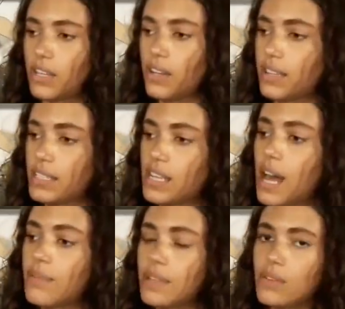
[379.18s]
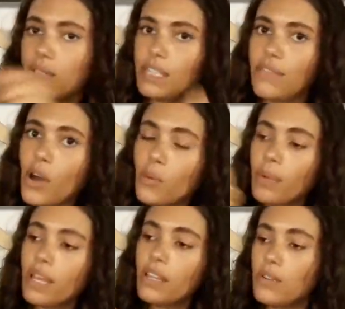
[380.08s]
at the top that you can leave
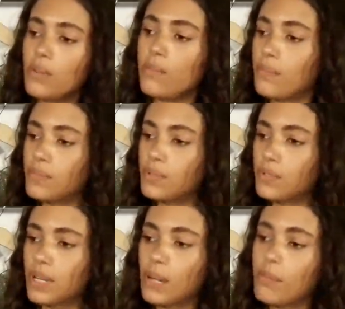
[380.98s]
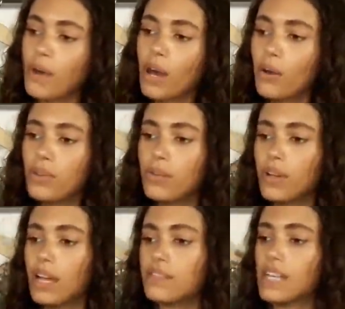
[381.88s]
open. You can do it in a bow. You can
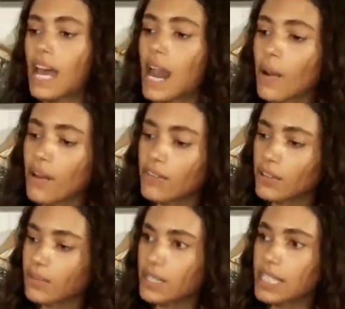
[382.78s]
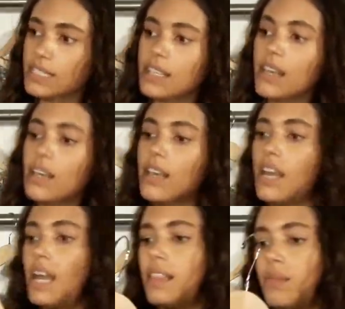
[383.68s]
kind of tie it however you please.
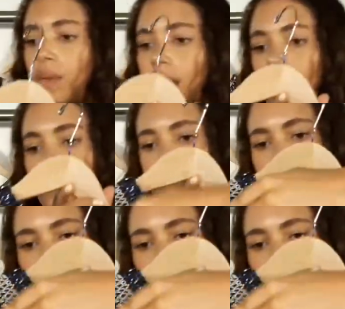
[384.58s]
And then we have this